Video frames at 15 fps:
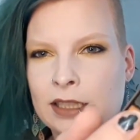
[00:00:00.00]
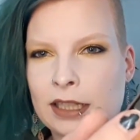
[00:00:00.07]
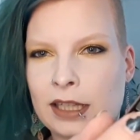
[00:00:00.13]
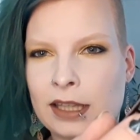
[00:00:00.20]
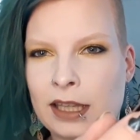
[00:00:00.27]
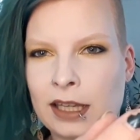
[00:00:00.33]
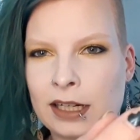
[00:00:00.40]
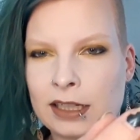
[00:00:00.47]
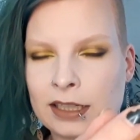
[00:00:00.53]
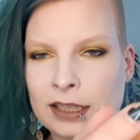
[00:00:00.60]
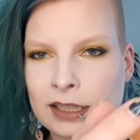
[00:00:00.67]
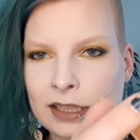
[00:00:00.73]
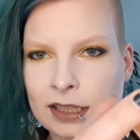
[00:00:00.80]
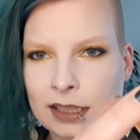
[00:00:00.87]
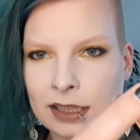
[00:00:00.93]
that
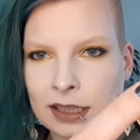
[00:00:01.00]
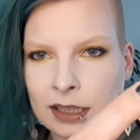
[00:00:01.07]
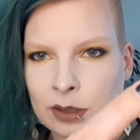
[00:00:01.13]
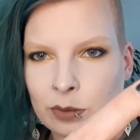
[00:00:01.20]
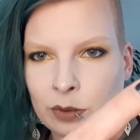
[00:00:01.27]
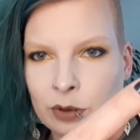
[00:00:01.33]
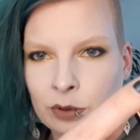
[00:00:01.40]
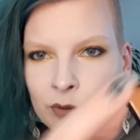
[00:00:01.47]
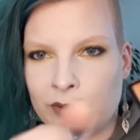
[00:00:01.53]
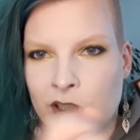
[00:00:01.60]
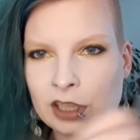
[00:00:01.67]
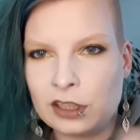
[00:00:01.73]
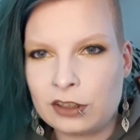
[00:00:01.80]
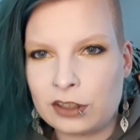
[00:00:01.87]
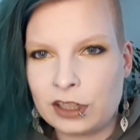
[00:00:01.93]
is this one over
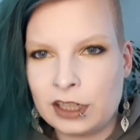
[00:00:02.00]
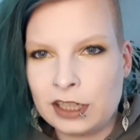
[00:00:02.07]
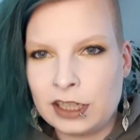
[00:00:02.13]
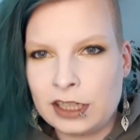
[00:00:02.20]
here.